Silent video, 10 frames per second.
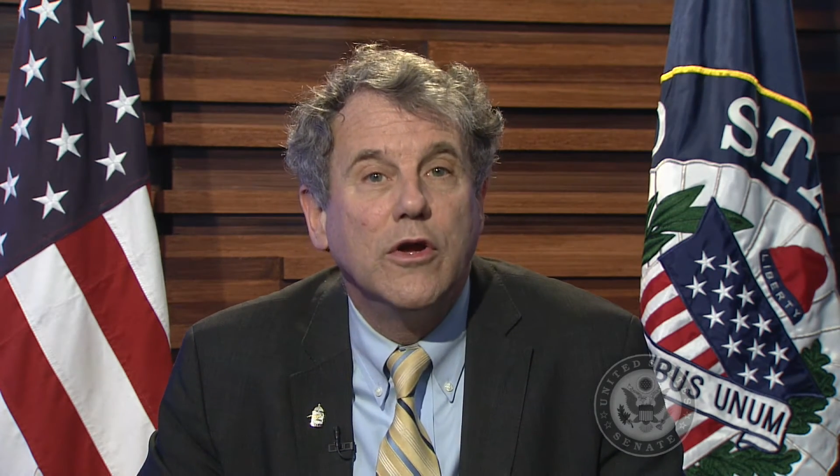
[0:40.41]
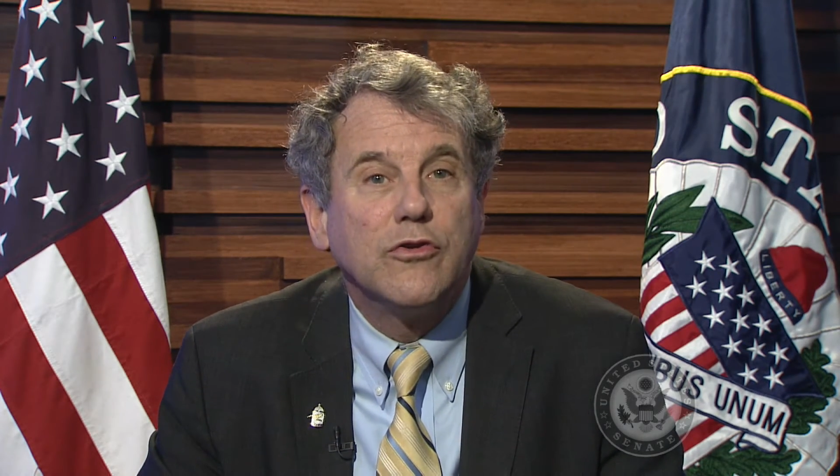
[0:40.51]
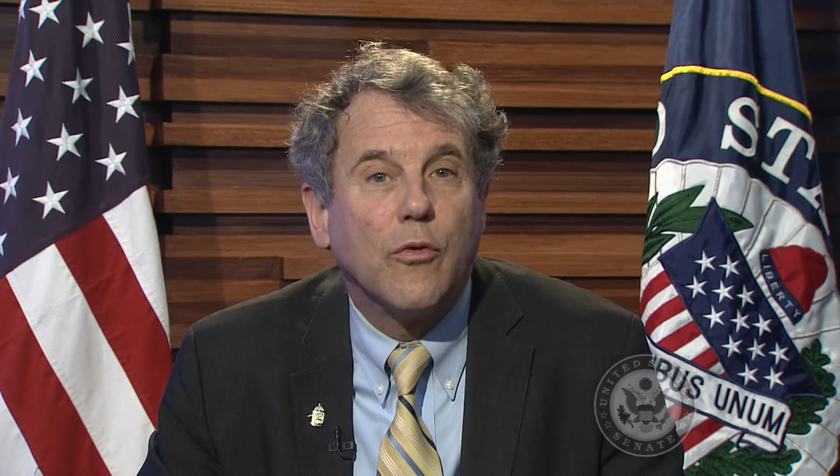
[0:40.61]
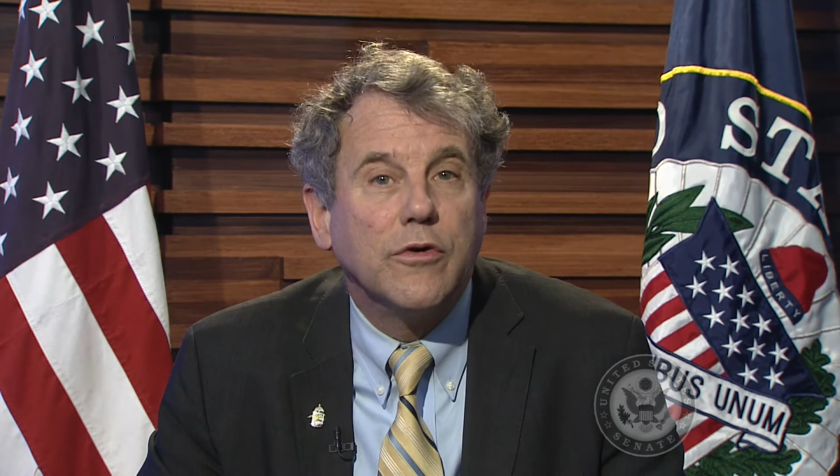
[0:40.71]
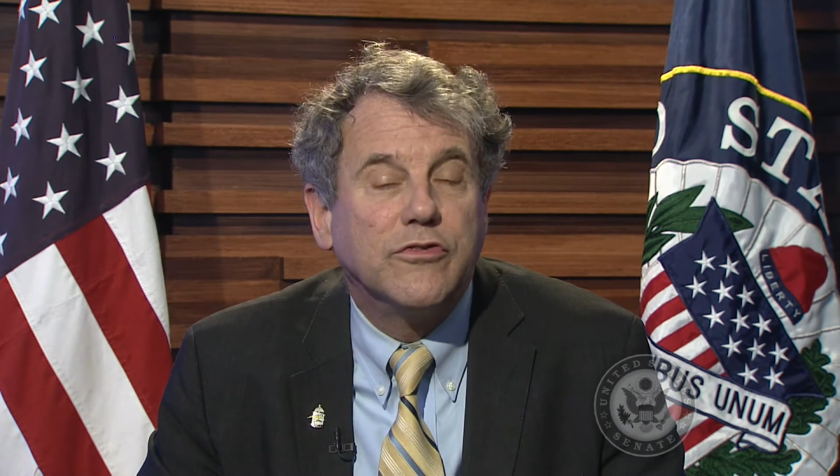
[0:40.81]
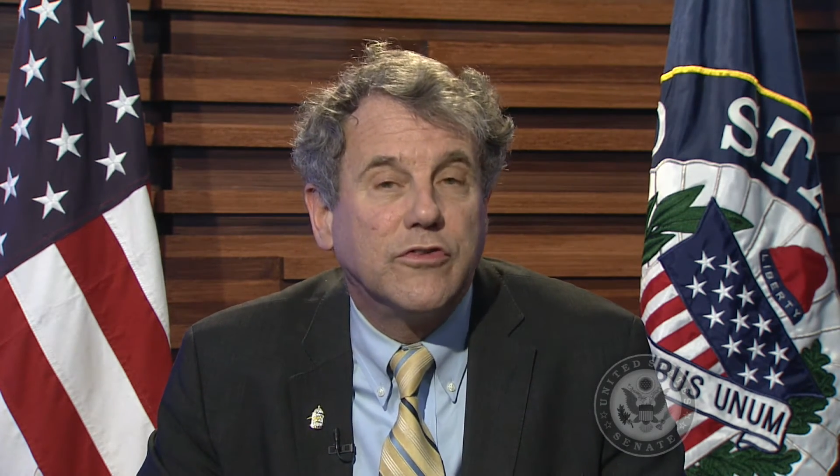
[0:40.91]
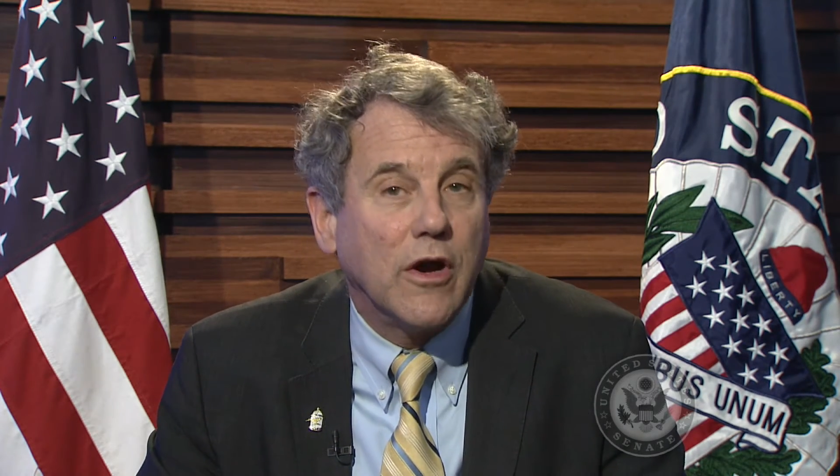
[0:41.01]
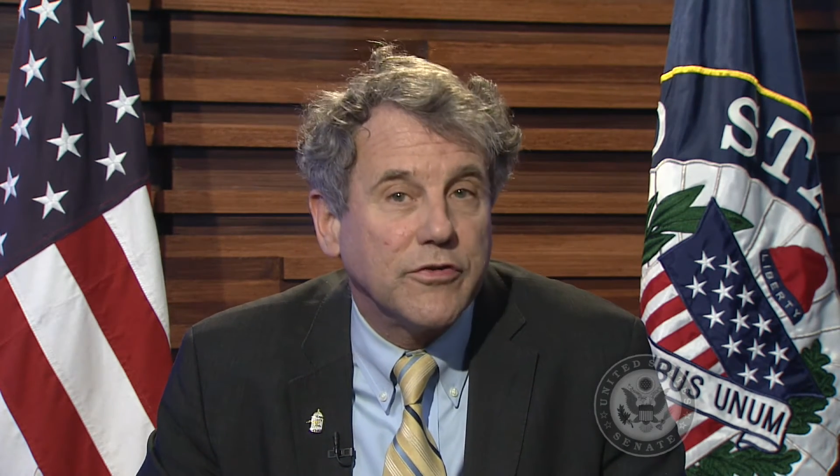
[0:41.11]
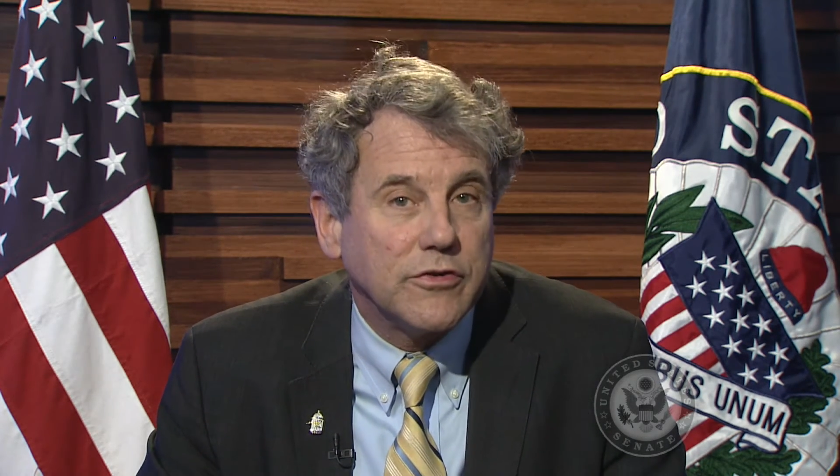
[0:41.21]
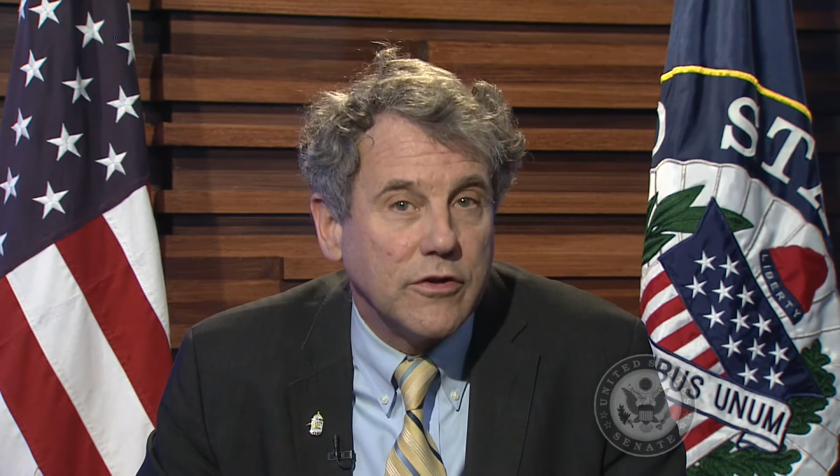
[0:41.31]
towards
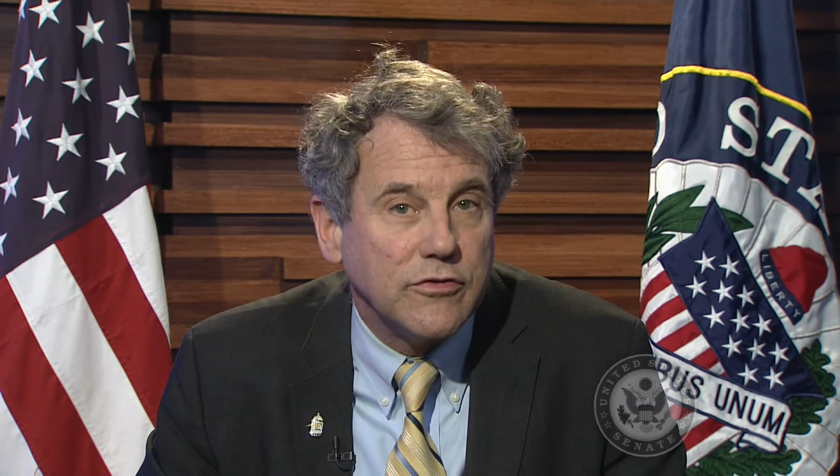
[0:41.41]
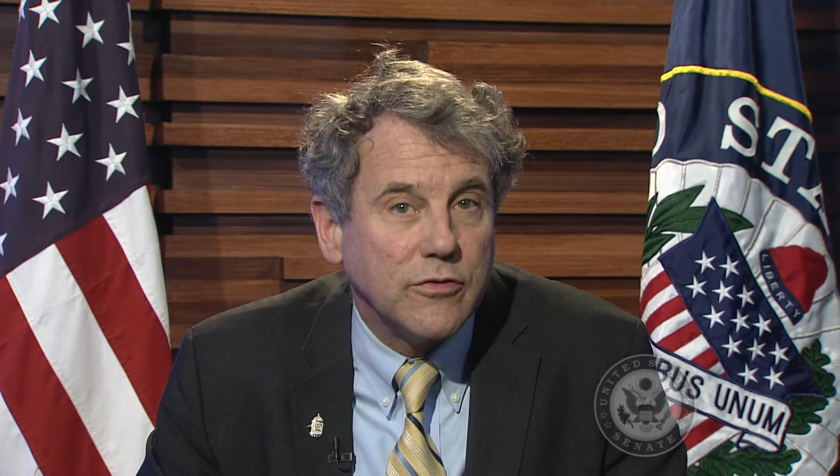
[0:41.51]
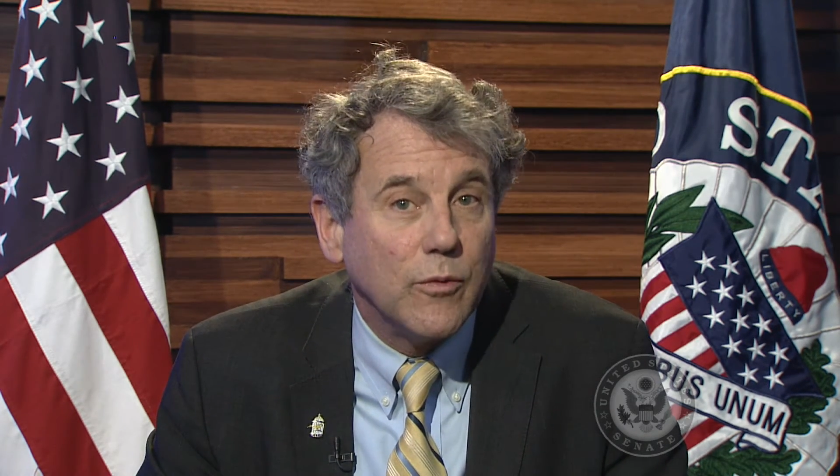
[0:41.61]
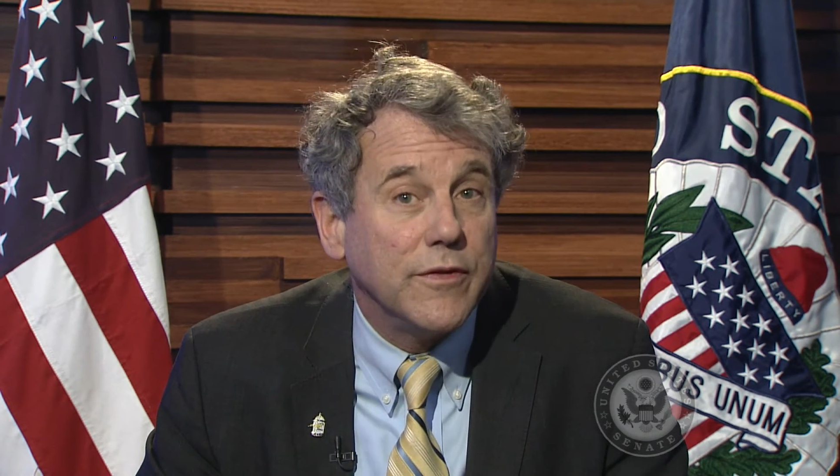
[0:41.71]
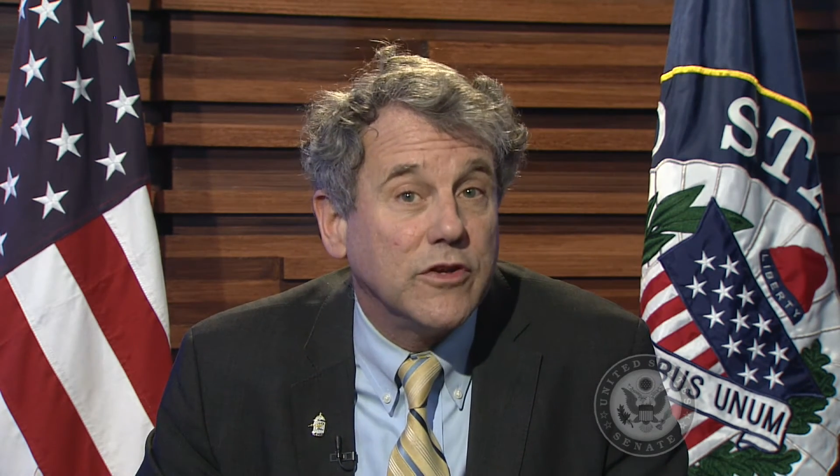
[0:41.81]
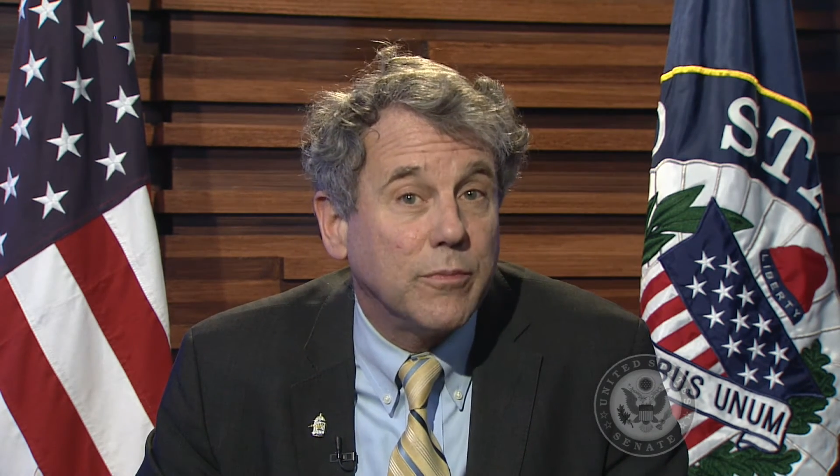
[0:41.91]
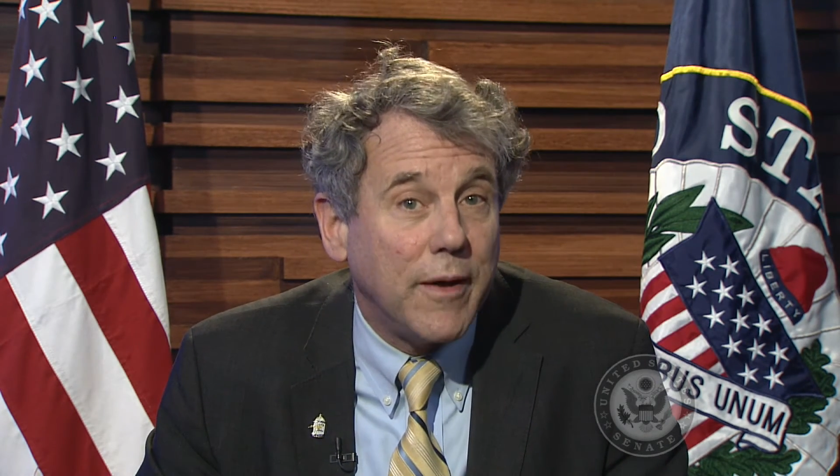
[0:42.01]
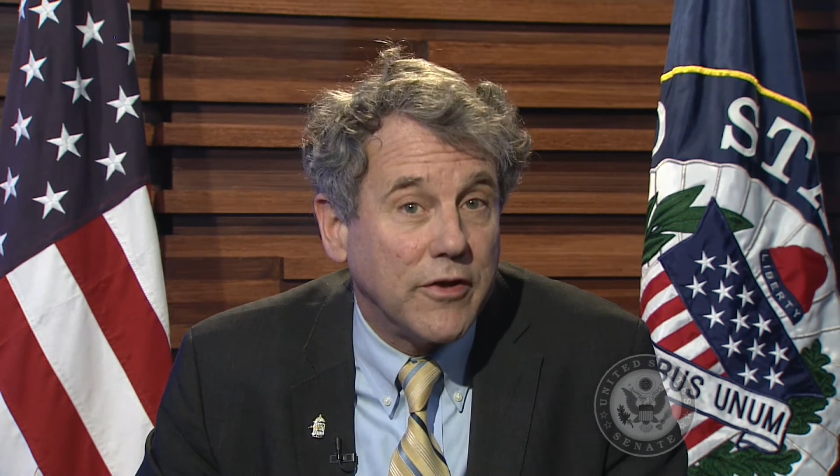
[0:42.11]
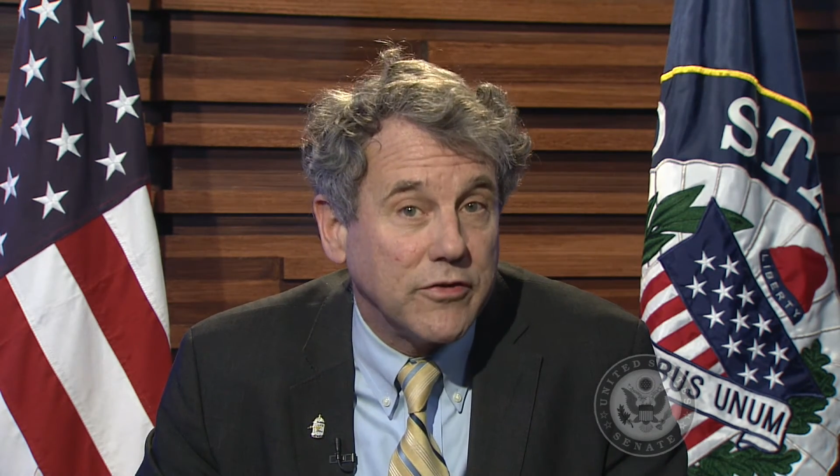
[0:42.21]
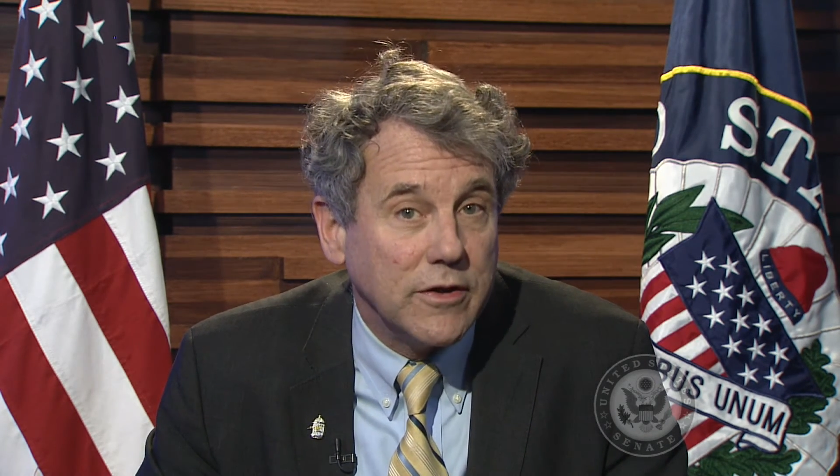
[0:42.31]
justice with each
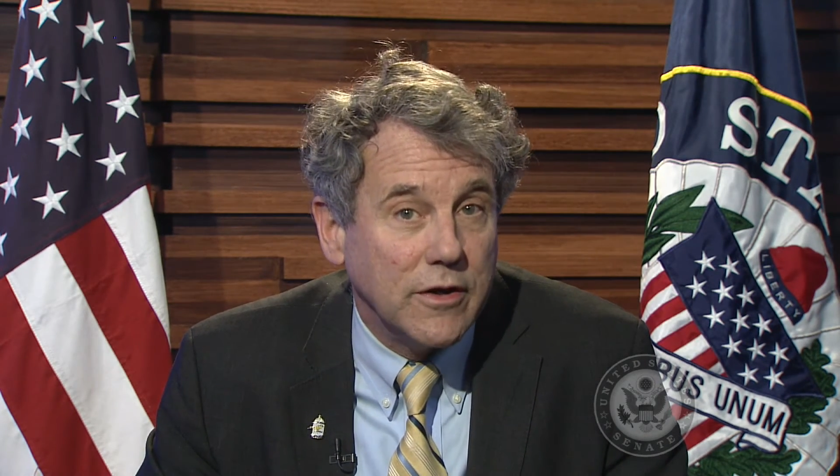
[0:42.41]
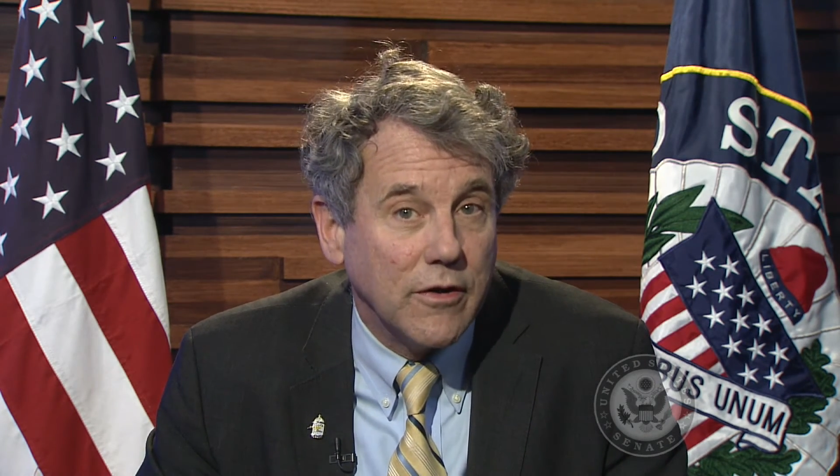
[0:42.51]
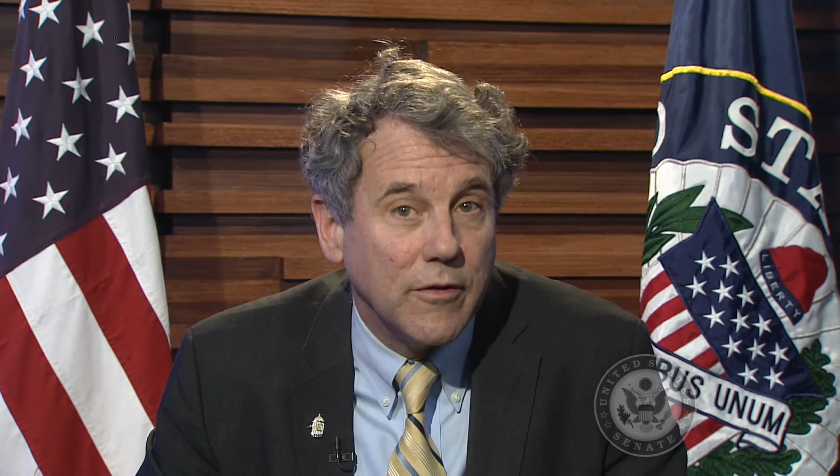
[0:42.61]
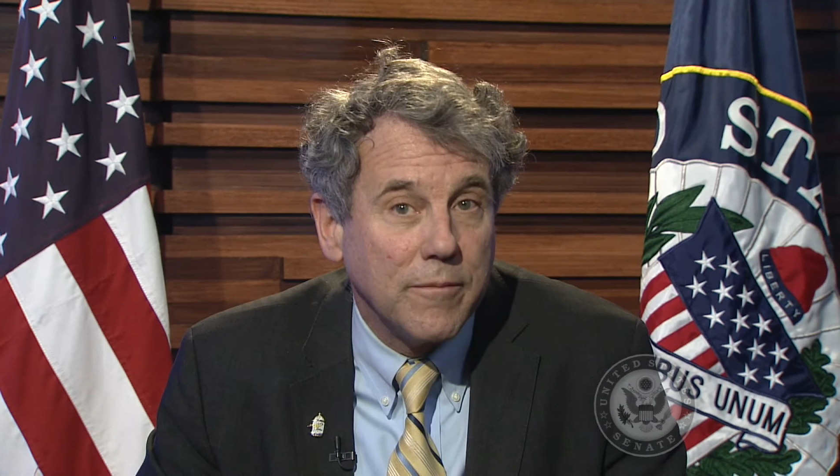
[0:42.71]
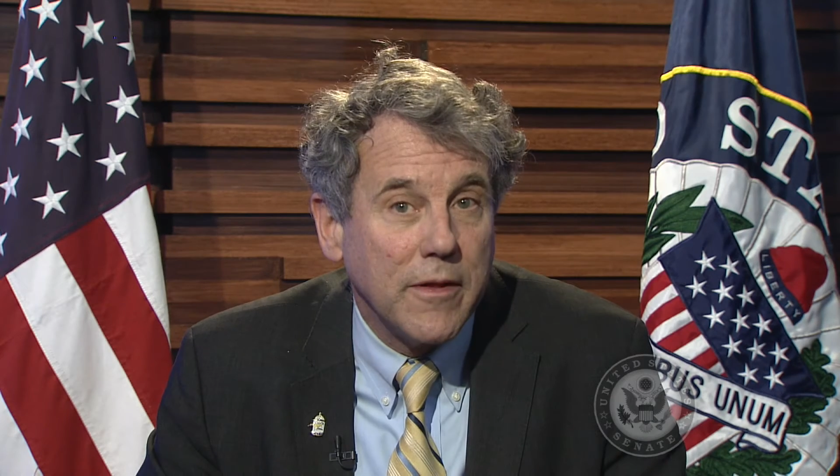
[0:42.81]
passing year.